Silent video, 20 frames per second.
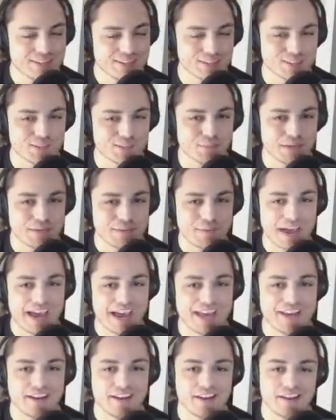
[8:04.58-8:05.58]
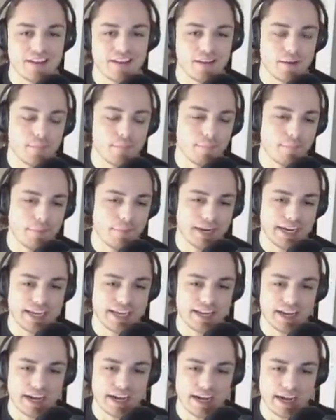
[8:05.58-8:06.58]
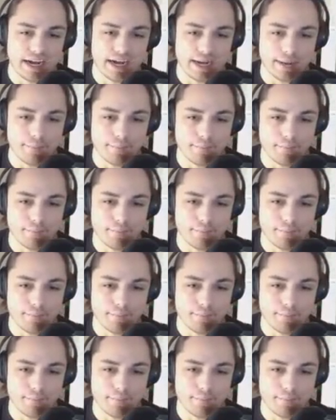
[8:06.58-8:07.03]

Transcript: looks pretty bad, but um,